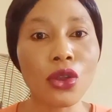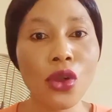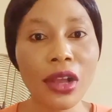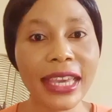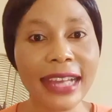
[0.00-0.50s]

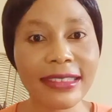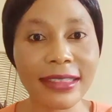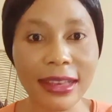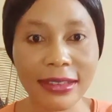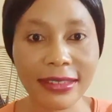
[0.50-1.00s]
go get
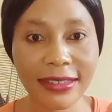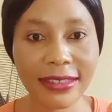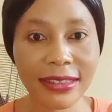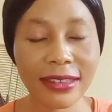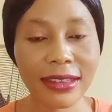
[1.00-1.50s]

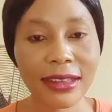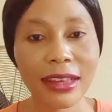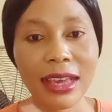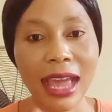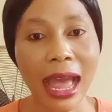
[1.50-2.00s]
this,
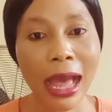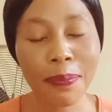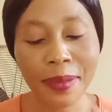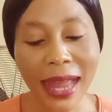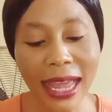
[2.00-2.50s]

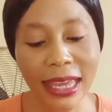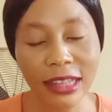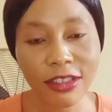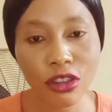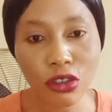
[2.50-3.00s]
apply
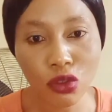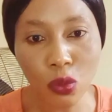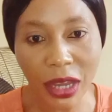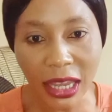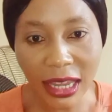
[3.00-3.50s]
it this
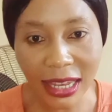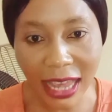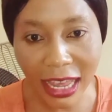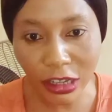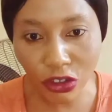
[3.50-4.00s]
way
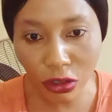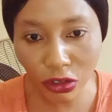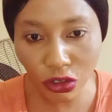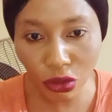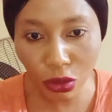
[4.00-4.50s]
that I
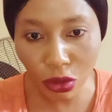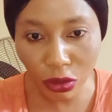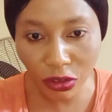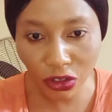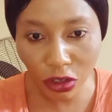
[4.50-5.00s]
just showed
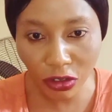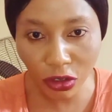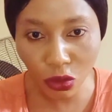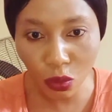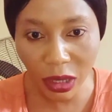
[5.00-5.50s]
us, just
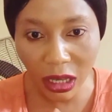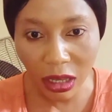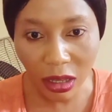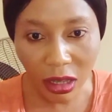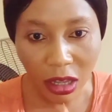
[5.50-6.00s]
this way
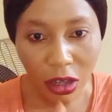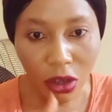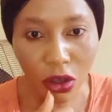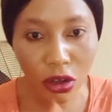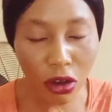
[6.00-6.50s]

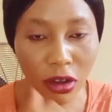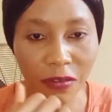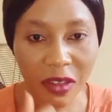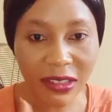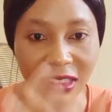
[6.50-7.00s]
on all
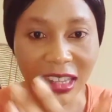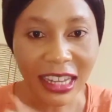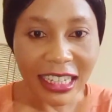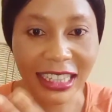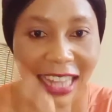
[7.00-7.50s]
of this,
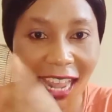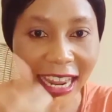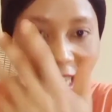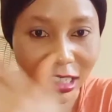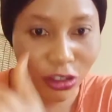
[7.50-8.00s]

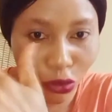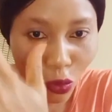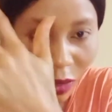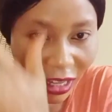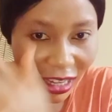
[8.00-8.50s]
then this
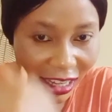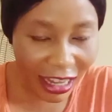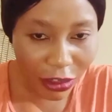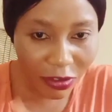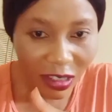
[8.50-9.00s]
way.
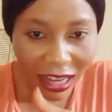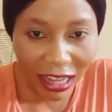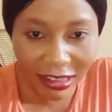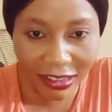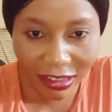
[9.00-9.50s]
Can you see
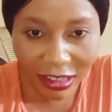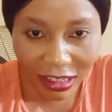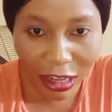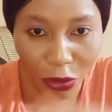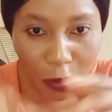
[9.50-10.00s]
that?
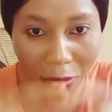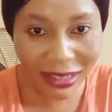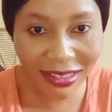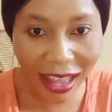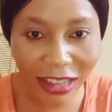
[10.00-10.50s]
Then you
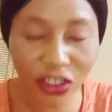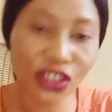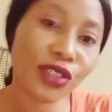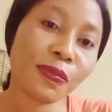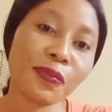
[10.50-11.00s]

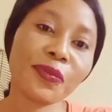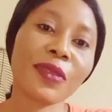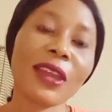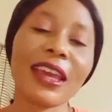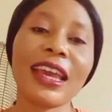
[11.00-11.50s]
massage.
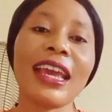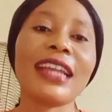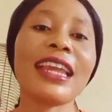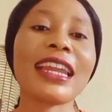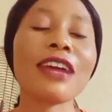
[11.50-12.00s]

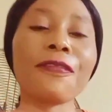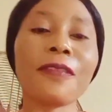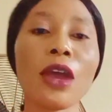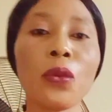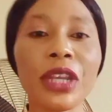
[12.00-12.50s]
Then
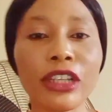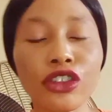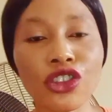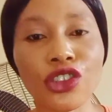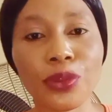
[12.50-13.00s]
after
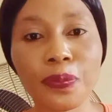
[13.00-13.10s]
which,